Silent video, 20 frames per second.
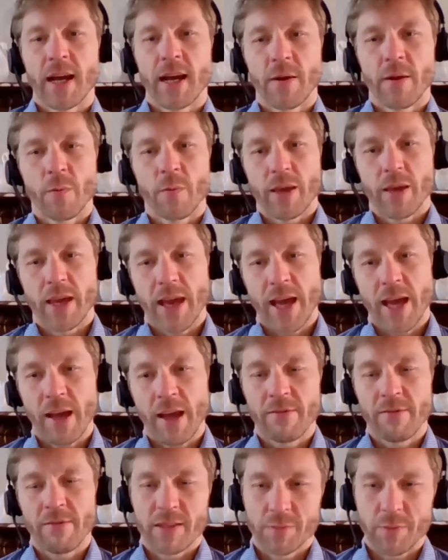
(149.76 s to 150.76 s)
We have,
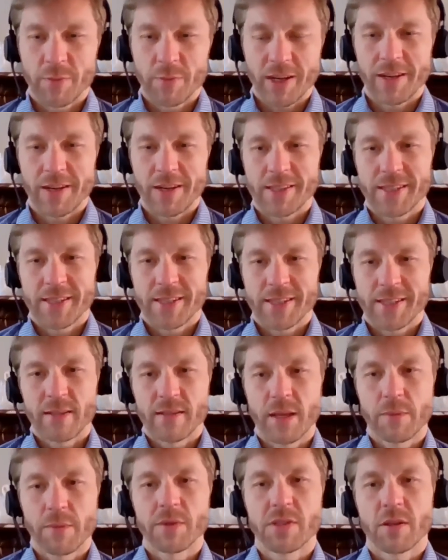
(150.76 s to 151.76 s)
as Marina said, the
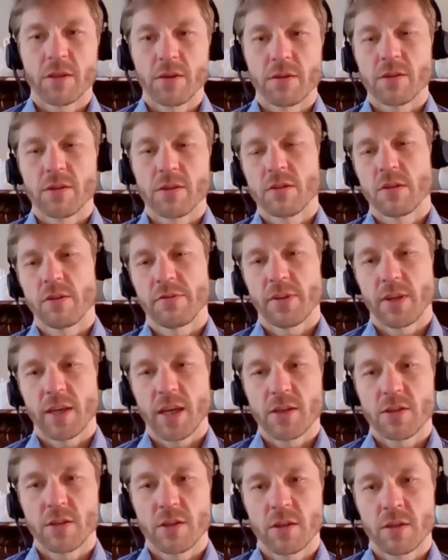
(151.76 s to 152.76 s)
cybersecurity
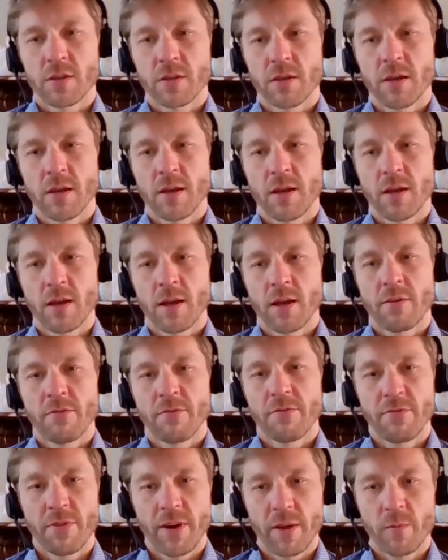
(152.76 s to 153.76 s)
certification
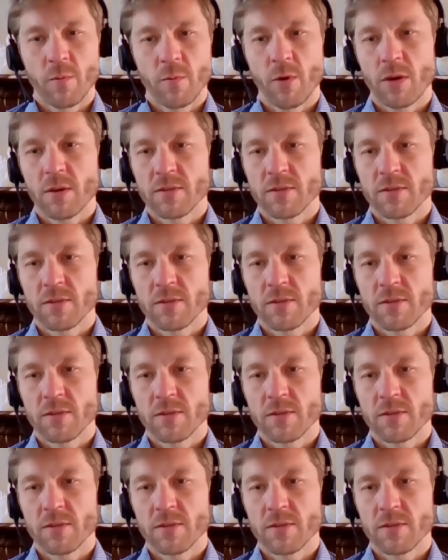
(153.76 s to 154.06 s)
framework.